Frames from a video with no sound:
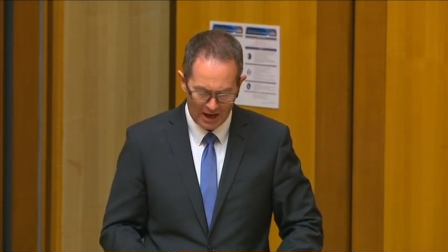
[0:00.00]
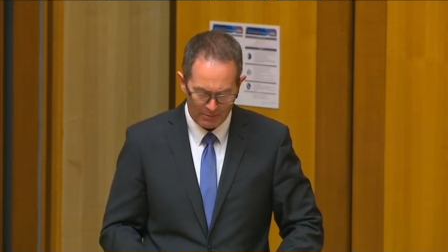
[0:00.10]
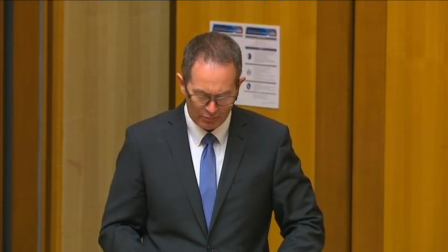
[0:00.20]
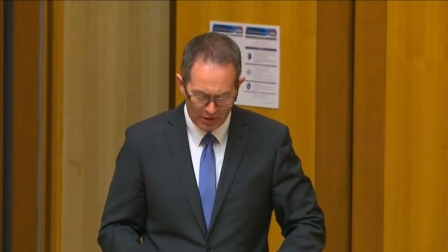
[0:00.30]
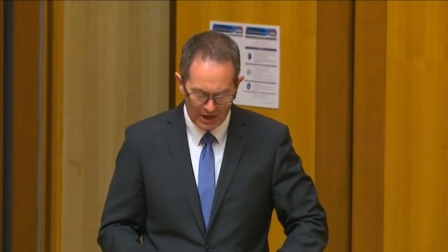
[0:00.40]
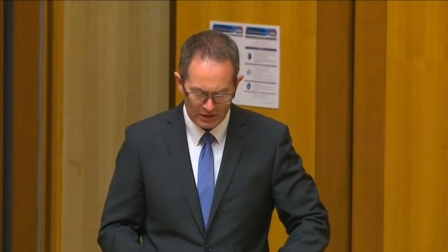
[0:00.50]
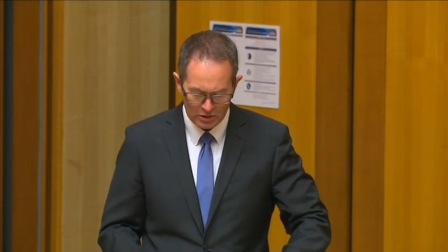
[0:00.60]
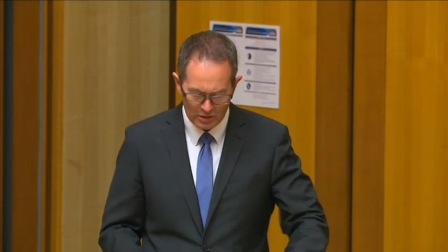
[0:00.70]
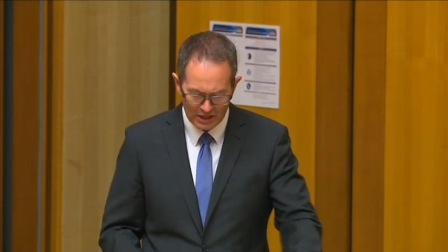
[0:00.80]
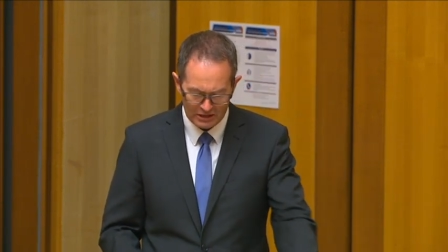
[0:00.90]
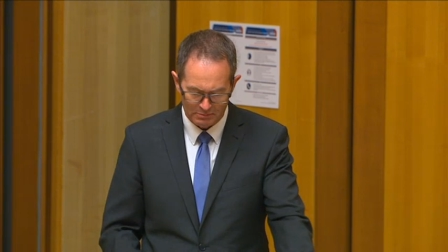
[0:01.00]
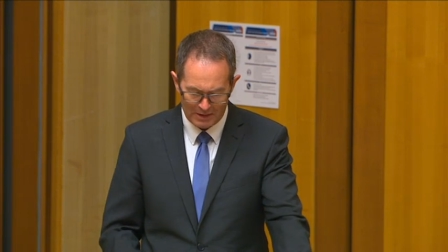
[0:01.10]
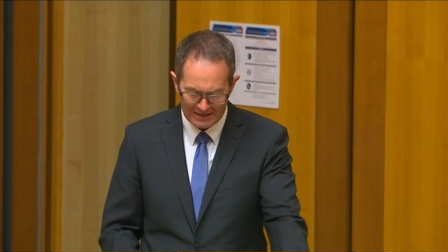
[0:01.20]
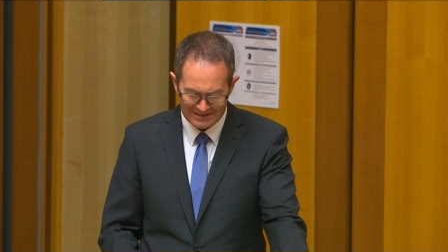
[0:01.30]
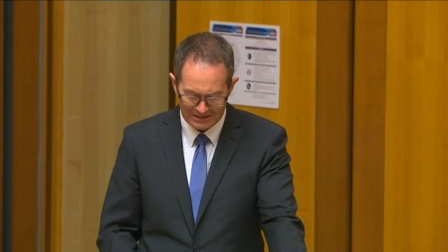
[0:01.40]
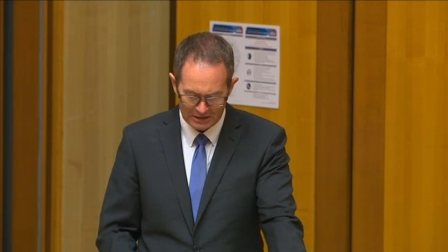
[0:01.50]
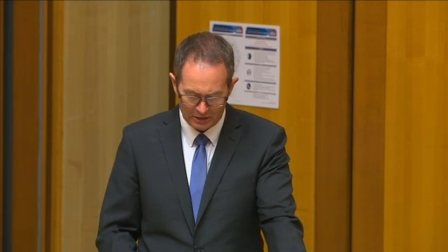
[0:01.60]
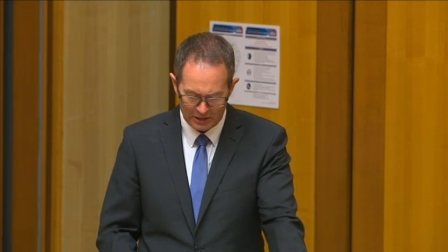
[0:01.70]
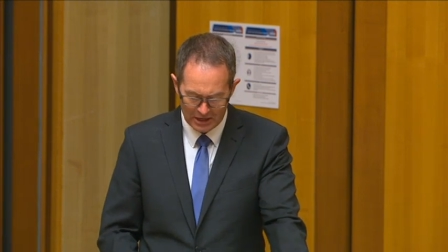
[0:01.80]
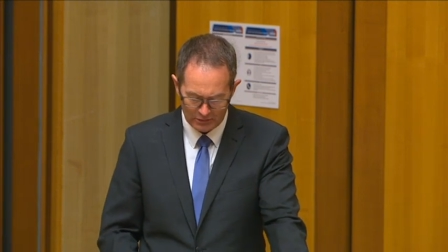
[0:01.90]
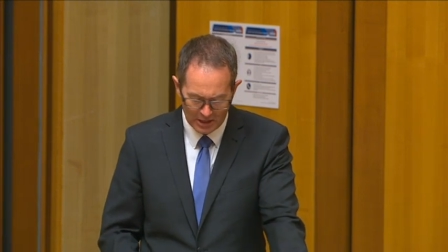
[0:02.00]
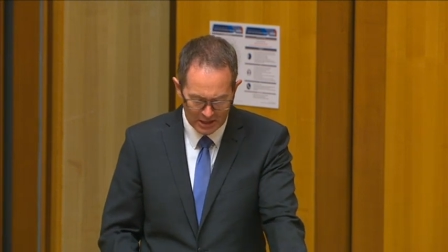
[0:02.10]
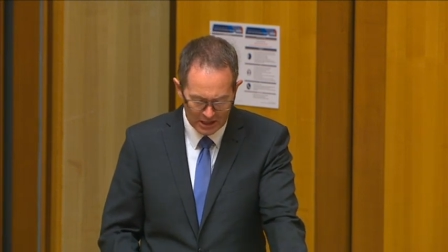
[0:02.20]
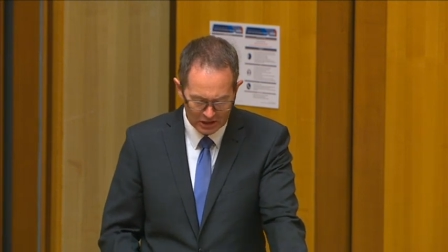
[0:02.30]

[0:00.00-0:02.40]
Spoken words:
a brand new headspace in Caloundra